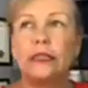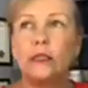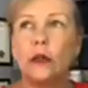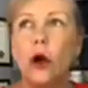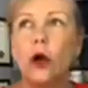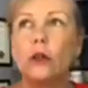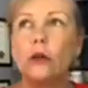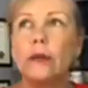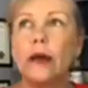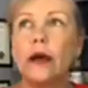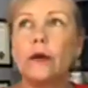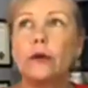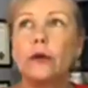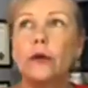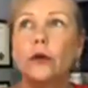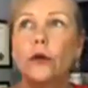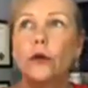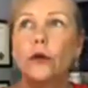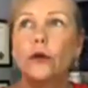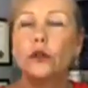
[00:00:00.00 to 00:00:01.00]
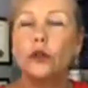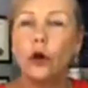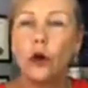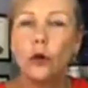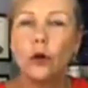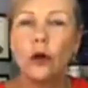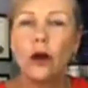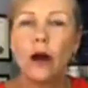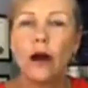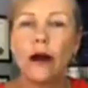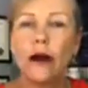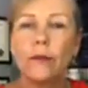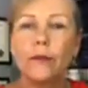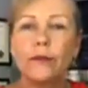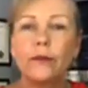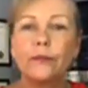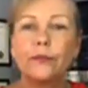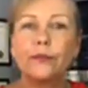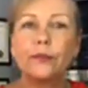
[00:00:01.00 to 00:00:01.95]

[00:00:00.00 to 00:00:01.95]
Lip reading: It's all about low carb,